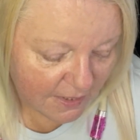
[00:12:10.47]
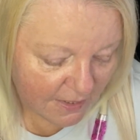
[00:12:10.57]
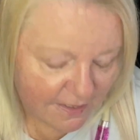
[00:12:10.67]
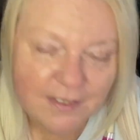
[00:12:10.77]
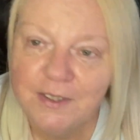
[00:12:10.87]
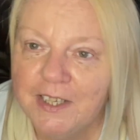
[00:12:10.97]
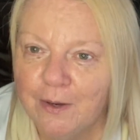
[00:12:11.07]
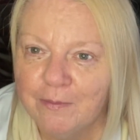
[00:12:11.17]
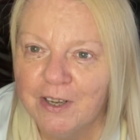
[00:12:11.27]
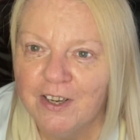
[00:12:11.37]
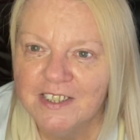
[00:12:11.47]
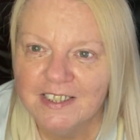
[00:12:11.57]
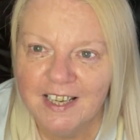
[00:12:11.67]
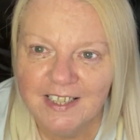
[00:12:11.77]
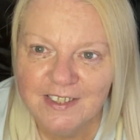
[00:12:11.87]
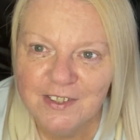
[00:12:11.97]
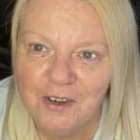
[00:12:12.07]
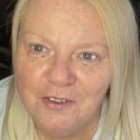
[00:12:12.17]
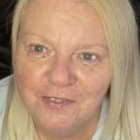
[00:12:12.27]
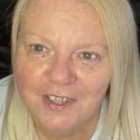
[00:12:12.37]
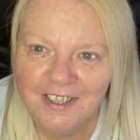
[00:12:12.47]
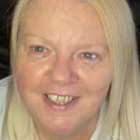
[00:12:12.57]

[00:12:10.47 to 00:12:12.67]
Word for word: So now I'm kind of glad it's over.